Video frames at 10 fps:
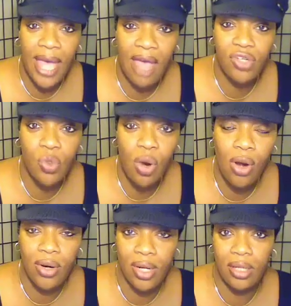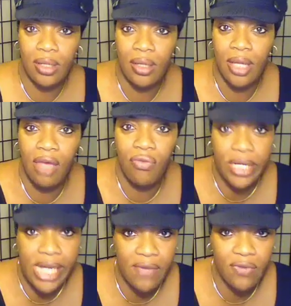have to work every
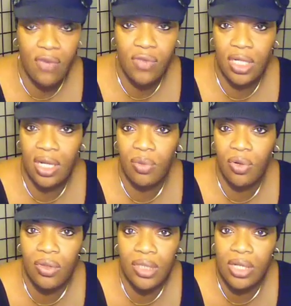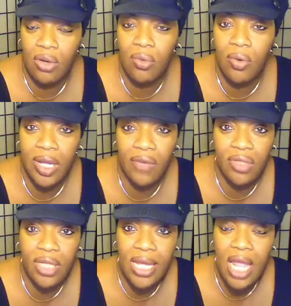day, if you have to get up early and go to work
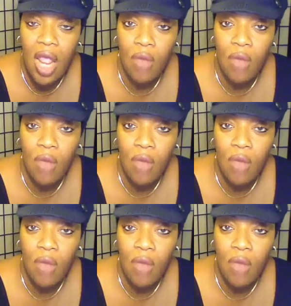every day,